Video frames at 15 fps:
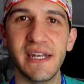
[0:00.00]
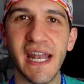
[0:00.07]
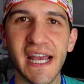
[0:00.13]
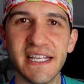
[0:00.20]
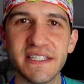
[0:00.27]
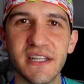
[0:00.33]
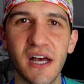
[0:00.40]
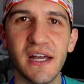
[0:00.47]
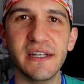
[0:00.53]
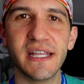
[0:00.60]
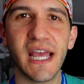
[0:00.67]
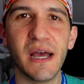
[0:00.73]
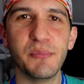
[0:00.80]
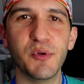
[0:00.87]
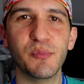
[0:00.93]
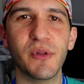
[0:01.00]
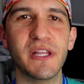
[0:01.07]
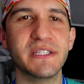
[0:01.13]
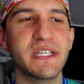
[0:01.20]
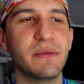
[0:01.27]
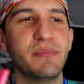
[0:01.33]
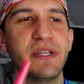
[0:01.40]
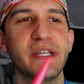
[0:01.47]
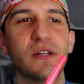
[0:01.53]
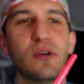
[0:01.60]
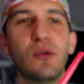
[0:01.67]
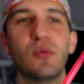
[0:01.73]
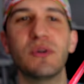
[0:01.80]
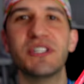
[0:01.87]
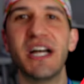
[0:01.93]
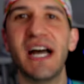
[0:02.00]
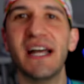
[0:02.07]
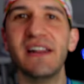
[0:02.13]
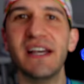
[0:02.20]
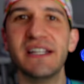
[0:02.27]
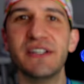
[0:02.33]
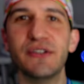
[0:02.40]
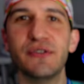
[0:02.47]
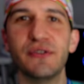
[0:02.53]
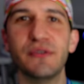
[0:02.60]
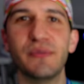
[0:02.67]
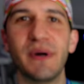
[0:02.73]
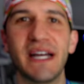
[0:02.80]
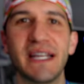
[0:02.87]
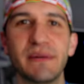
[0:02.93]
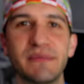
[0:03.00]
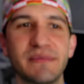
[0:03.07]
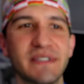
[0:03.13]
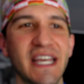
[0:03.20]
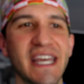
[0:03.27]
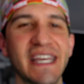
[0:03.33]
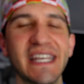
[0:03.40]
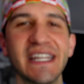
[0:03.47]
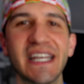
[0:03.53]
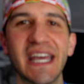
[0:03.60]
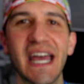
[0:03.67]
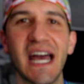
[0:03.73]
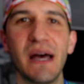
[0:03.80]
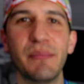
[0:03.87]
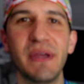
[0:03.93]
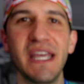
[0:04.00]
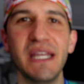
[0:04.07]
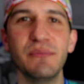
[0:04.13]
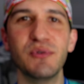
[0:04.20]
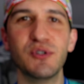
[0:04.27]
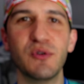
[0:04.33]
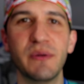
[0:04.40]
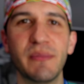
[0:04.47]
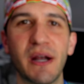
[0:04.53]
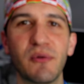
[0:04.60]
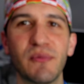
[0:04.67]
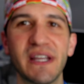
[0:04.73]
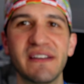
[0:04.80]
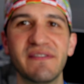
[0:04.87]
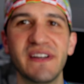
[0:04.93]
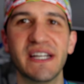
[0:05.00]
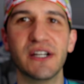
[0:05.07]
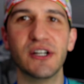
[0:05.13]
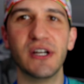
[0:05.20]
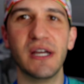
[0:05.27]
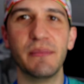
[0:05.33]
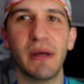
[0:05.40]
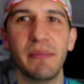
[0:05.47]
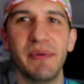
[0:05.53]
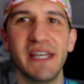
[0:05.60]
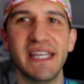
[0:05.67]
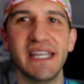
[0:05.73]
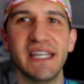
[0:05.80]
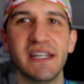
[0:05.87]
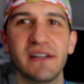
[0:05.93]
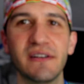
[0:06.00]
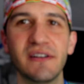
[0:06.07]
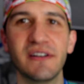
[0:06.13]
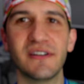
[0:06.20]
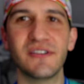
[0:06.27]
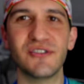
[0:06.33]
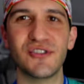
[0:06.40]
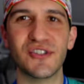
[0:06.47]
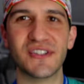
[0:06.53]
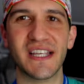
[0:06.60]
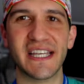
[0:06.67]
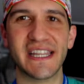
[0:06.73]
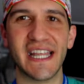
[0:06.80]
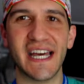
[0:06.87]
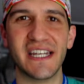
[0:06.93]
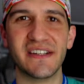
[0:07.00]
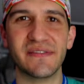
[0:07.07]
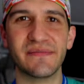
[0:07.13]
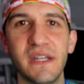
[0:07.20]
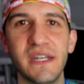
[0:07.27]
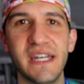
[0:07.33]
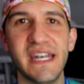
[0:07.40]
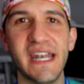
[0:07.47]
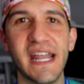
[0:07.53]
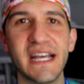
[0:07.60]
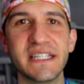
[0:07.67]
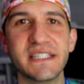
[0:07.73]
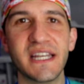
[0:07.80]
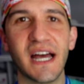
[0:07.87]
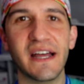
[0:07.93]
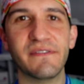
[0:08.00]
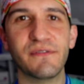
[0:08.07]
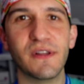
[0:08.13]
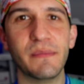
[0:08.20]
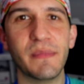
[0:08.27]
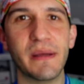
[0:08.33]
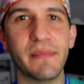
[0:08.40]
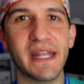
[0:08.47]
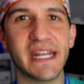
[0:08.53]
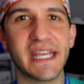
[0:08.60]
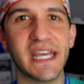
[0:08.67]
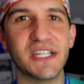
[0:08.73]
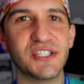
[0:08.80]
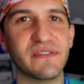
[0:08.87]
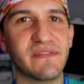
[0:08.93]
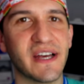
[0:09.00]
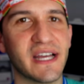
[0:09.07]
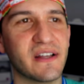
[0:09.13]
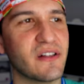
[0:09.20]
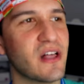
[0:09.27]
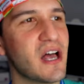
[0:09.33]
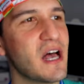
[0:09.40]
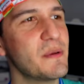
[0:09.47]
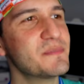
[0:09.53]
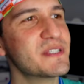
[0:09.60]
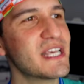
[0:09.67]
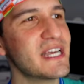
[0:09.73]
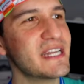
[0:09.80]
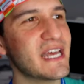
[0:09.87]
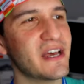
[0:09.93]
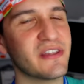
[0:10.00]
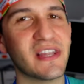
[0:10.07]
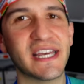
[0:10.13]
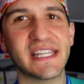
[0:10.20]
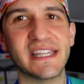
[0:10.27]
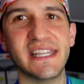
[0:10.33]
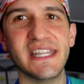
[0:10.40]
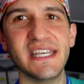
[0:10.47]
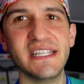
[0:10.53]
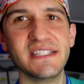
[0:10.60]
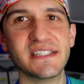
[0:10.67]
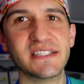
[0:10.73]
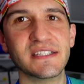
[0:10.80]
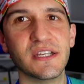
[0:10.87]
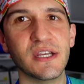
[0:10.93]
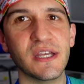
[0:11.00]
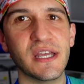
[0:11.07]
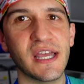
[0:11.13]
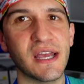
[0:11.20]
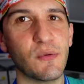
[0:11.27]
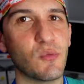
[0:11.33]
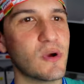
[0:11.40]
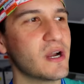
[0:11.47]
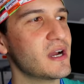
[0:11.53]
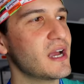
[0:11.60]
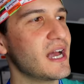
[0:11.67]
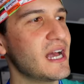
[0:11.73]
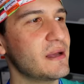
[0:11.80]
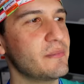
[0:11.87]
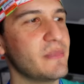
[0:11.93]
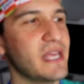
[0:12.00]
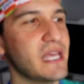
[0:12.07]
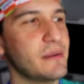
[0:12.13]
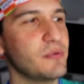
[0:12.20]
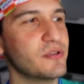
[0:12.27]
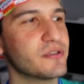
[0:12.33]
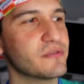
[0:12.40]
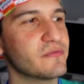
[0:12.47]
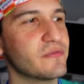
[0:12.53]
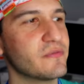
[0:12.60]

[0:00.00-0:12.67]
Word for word: Next, uncap your blunt tip needle, which I like to do by taking the cap in between my ring finger and my pinky, just like that. Next, I flip my medication vial upside down like this, where I'm able to